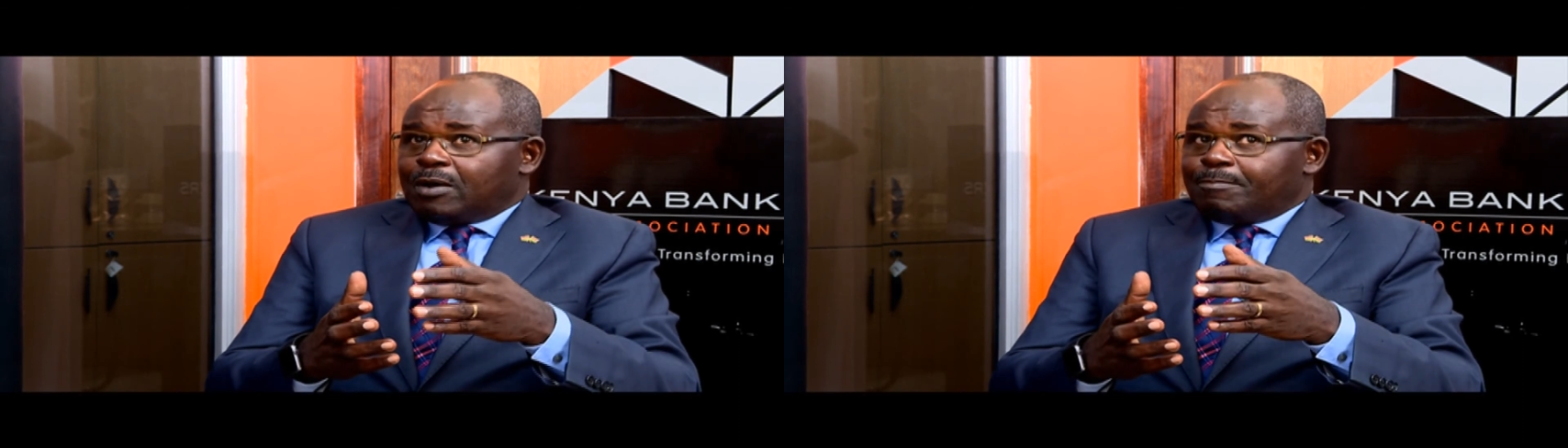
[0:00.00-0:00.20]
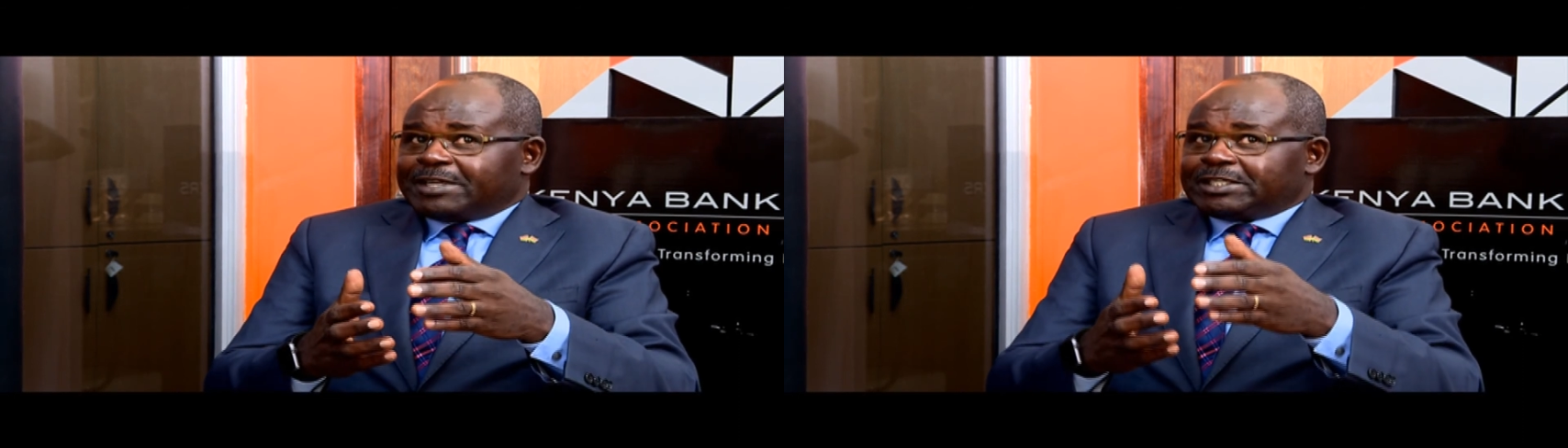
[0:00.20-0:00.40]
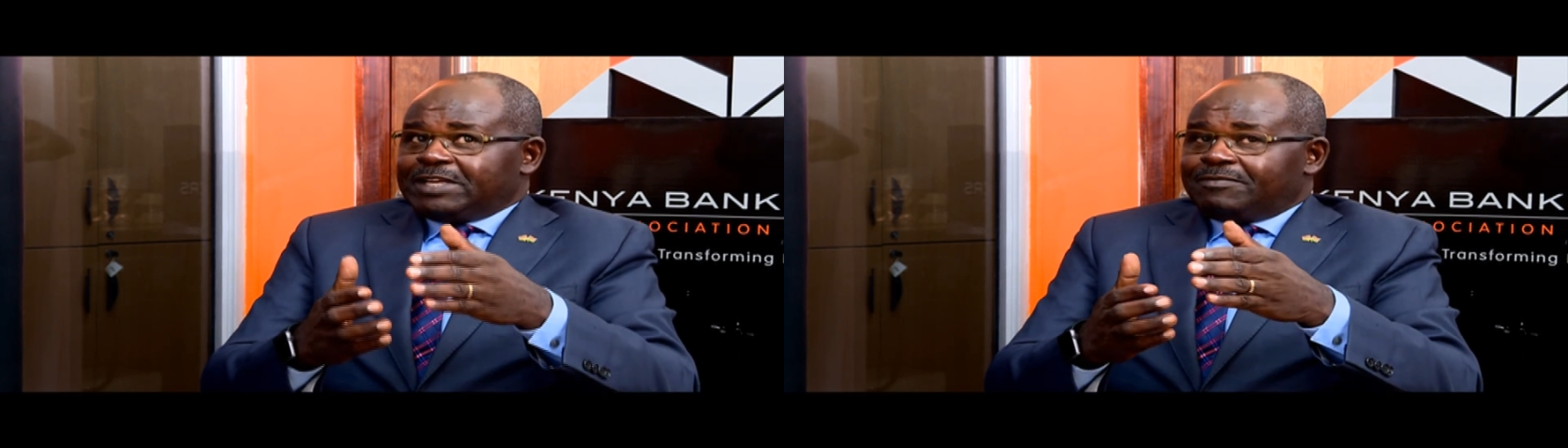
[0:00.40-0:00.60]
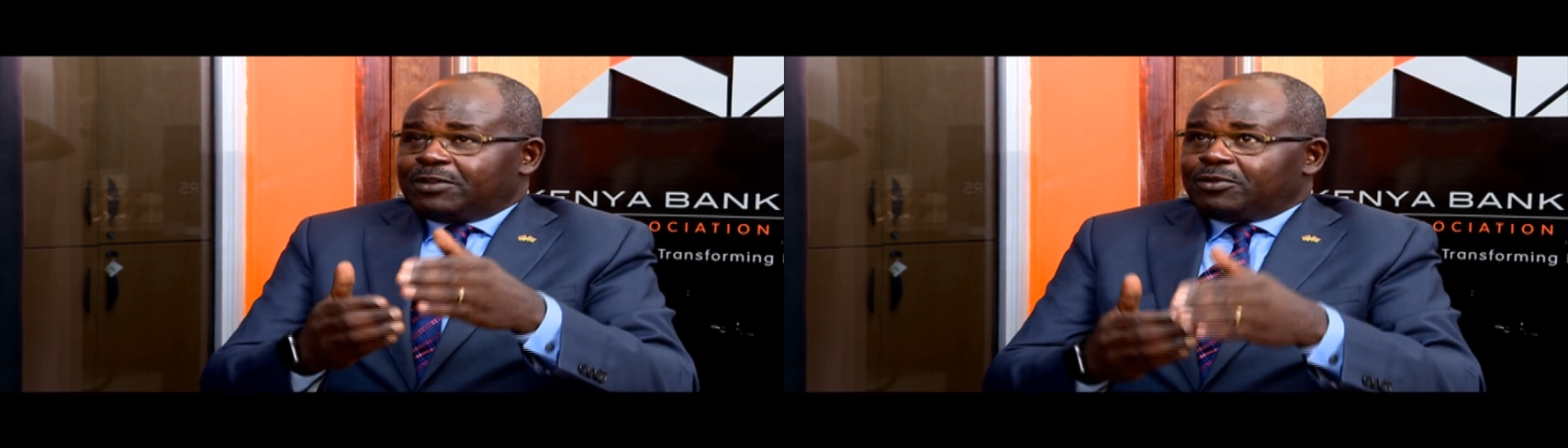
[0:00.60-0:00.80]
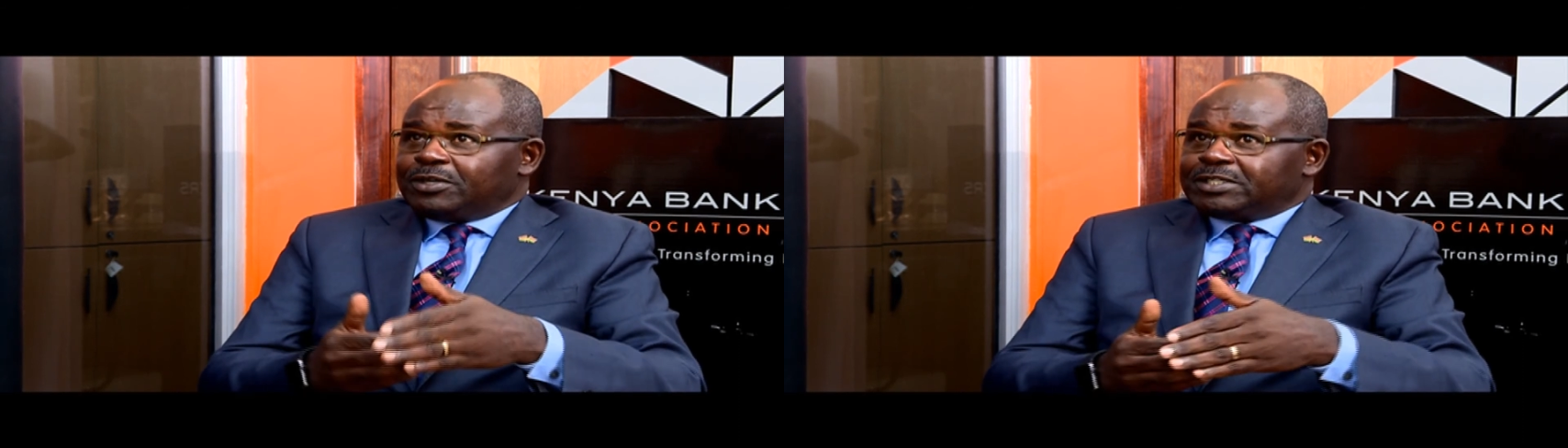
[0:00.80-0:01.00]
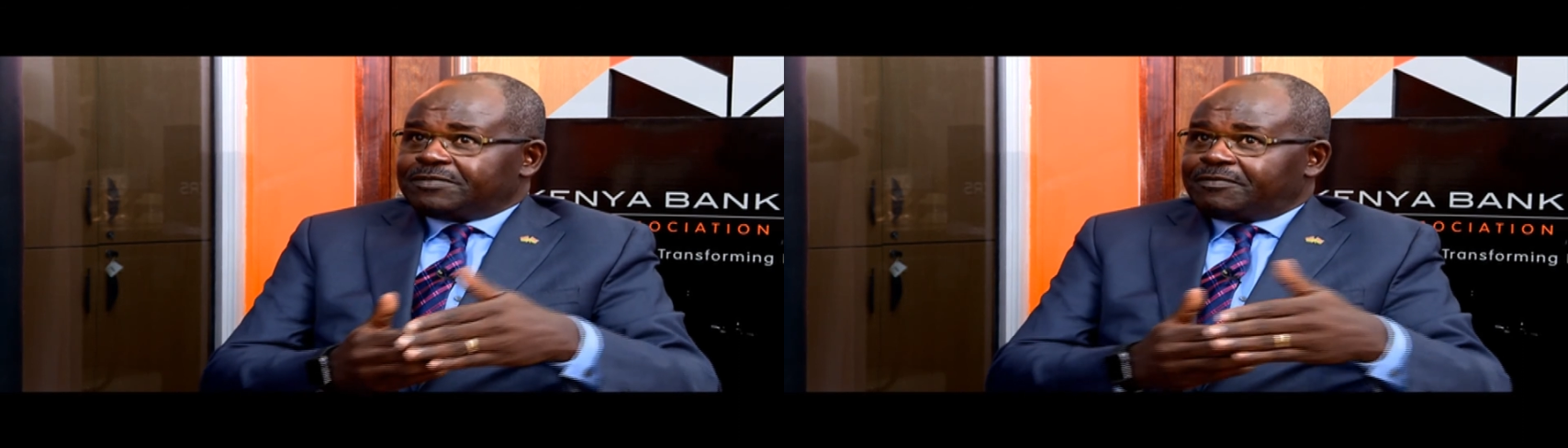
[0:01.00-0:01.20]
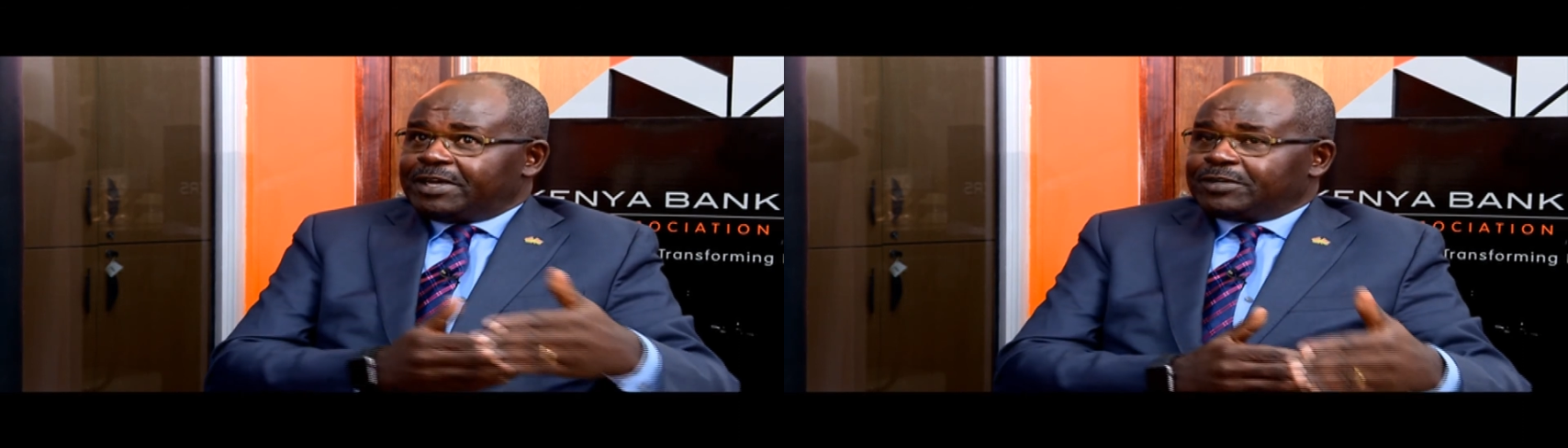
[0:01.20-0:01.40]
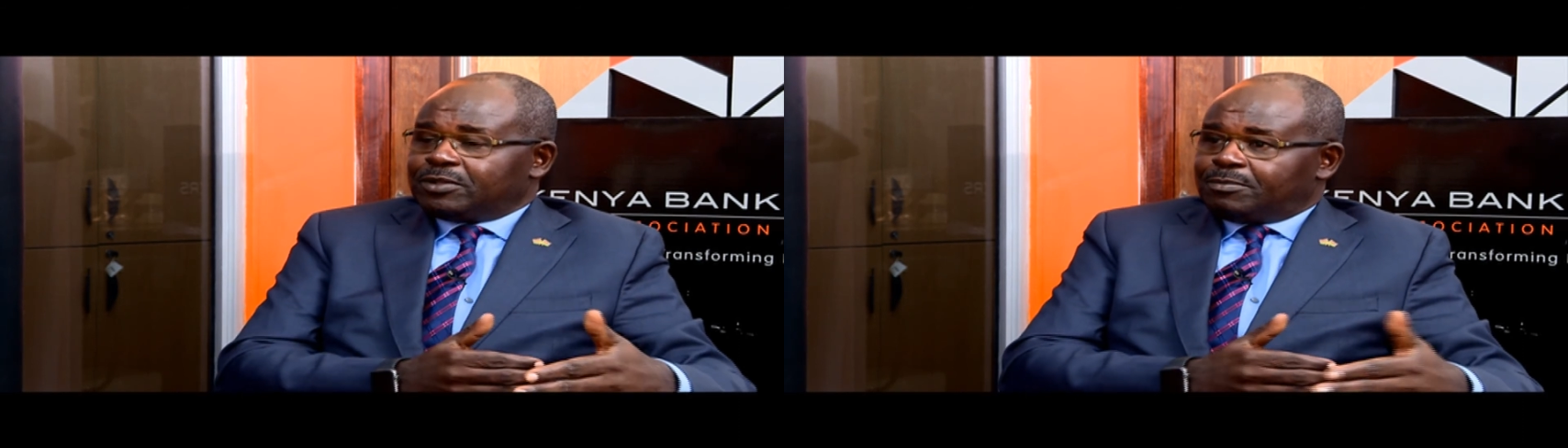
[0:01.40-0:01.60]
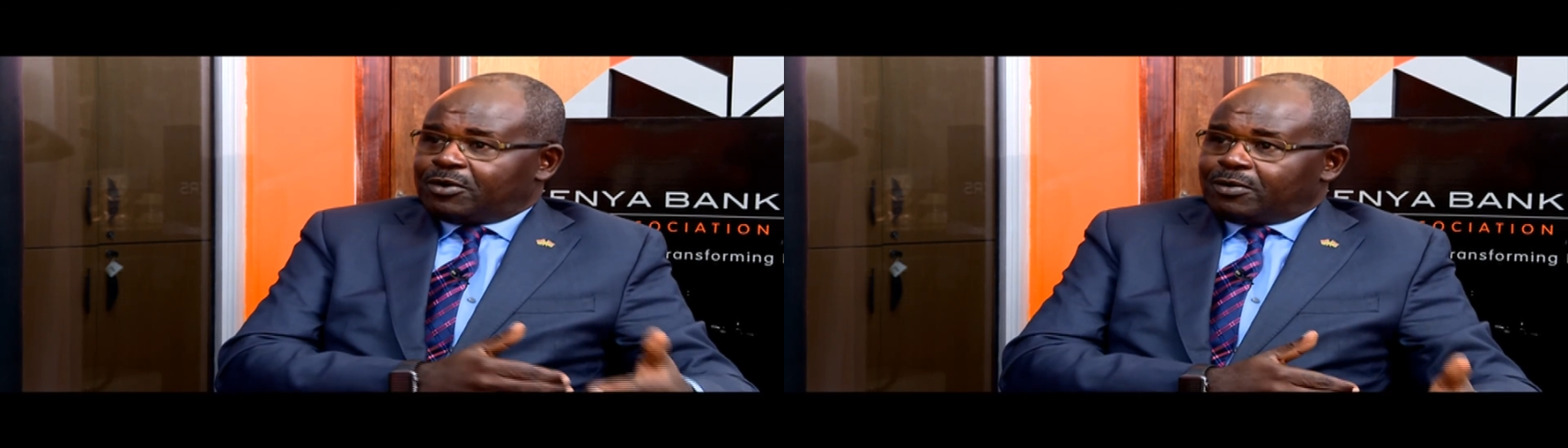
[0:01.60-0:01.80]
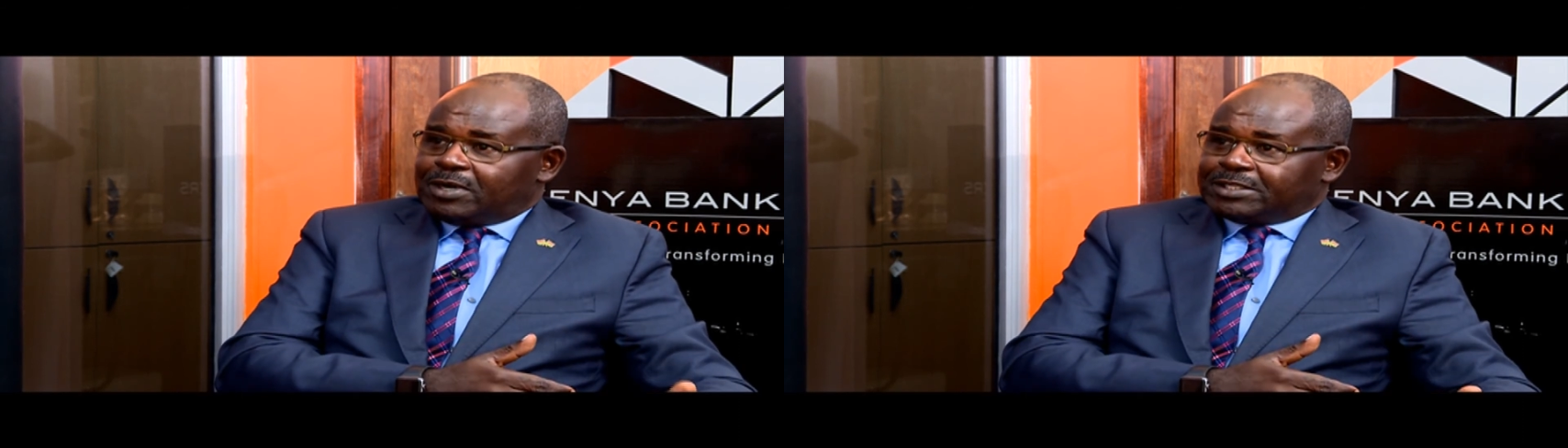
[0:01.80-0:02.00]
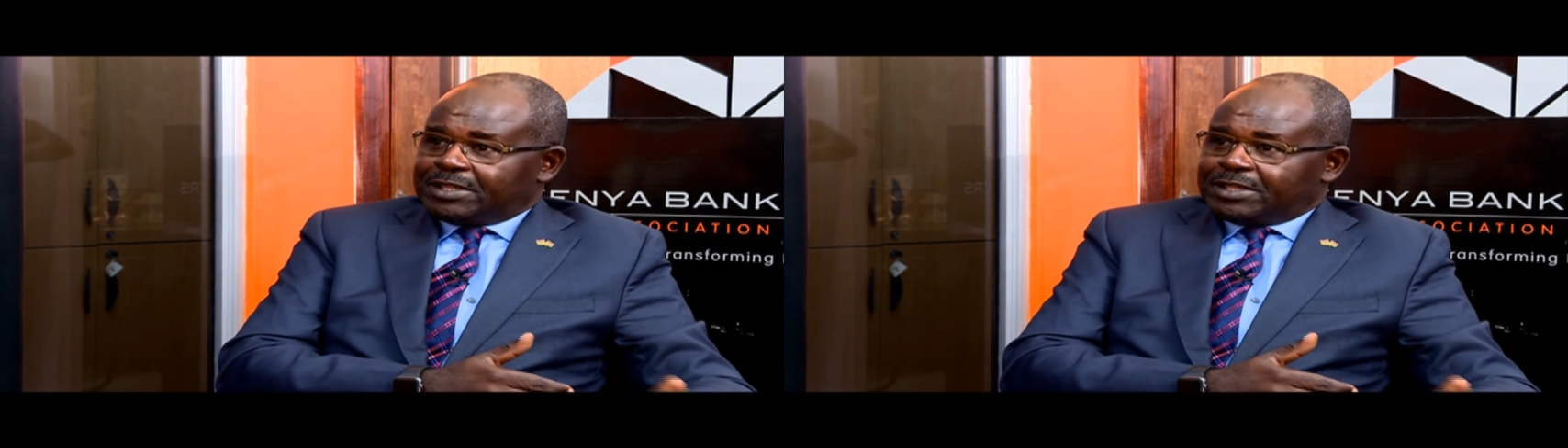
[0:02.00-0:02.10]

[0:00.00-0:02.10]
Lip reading: But even though it's fair to the borrowers,